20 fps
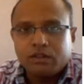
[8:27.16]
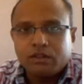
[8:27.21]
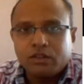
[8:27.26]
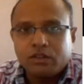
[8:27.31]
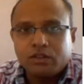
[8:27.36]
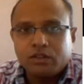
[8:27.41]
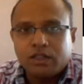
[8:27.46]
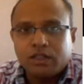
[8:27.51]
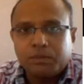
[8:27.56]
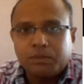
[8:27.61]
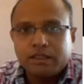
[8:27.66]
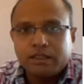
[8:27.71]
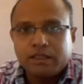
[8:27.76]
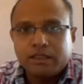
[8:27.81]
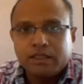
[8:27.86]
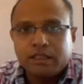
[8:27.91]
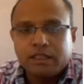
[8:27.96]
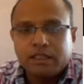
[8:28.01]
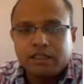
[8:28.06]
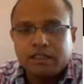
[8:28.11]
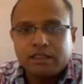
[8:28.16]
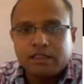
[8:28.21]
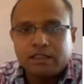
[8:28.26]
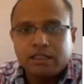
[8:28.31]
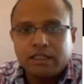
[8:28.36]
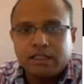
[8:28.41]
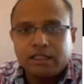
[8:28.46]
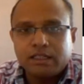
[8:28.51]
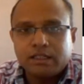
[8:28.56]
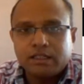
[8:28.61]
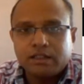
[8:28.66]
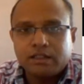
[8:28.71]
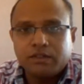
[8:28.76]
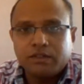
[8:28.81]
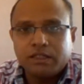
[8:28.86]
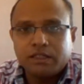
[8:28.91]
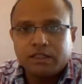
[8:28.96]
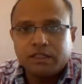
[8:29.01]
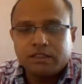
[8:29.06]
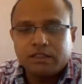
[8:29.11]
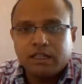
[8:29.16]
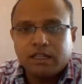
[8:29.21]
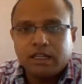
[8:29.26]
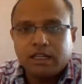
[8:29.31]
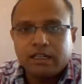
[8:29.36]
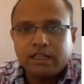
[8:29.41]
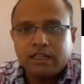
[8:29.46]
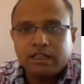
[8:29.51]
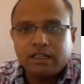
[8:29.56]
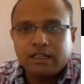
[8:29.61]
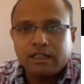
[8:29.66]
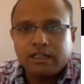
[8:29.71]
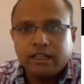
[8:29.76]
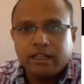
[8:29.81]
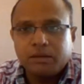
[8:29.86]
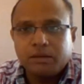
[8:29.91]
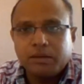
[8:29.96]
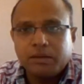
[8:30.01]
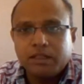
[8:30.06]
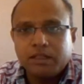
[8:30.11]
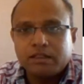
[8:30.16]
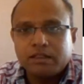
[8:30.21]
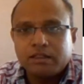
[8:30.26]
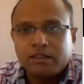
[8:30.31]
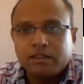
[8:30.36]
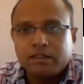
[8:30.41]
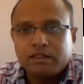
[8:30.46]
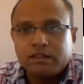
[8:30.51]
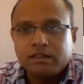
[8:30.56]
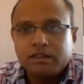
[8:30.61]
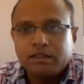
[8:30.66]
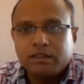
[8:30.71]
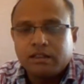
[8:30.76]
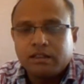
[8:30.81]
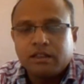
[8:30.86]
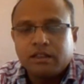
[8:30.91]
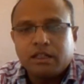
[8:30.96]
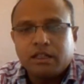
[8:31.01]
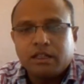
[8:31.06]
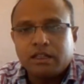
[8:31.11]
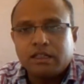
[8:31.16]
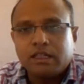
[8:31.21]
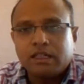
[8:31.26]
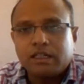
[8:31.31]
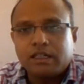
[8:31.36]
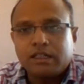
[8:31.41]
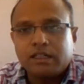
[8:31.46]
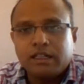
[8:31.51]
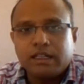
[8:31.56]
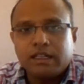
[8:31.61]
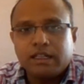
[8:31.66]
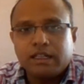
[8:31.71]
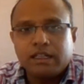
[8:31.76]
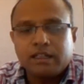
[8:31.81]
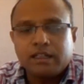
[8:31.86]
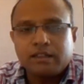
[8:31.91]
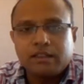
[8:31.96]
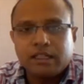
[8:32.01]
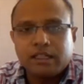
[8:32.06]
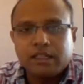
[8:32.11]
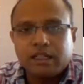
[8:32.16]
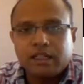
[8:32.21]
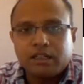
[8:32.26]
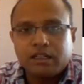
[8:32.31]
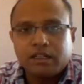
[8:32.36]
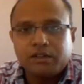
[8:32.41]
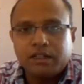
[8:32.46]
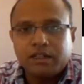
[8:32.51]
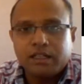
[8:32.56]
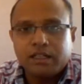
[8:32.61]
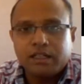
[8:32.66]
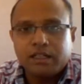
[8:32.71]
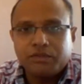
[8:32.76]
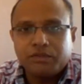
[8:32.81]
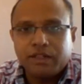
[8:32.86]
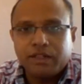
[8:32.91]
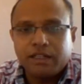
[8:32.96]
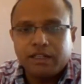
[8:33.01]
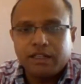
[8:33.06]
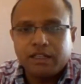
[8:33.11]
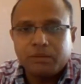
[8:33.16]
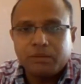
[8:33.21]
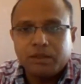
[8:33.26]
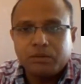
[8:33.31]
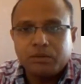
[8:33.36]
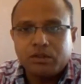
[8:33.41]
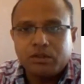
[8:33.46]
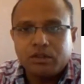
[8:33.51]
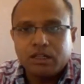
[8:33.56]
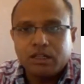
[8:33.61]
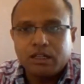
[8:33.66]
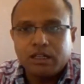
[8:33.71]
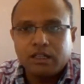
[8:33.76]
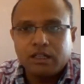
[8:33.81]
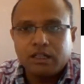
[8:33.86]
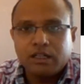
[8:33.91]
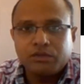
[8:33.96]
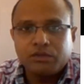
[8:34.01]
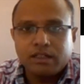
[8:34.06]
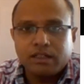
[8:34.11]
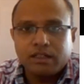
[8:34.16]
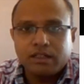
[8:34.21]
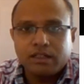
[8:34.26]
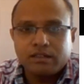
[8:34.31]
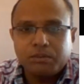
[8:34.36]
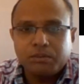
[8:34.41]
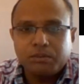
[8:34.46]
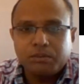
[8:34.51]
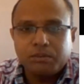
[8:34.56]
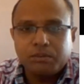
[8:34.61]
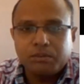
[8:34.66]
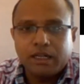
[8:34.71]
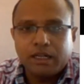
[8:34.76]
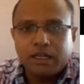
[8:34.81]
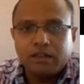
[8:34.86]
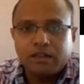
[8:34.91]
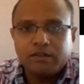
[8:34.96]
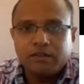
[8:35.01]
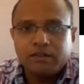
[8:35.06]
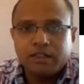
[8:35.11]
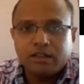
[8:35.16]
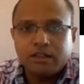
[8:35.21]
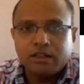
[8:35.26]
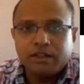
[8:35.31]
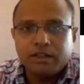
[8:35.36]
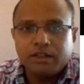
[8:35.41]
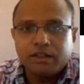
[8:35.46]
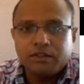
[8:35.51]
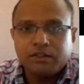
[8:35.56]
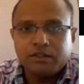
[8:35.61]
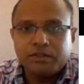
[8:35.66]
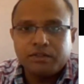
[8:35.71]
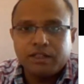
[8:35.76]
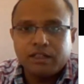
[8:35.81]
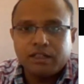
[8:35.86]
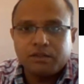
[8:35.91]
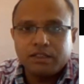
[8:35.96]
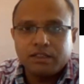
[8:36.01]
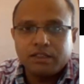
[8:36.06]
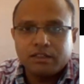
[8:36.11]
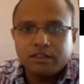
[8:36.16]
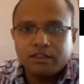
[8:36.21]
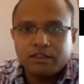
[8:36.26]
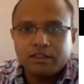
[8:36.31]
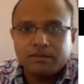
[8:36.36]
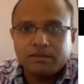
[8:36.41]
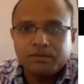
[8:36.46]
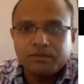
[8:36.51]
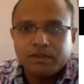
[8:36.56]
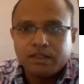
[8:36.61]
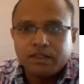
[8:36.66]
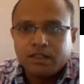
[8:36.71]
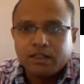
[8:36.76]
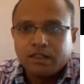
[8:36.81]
So couplings and constraints equations are act like elements in that they increase the connectivity of the finite element model and therefore increase the bandwidth or wavefront of the system.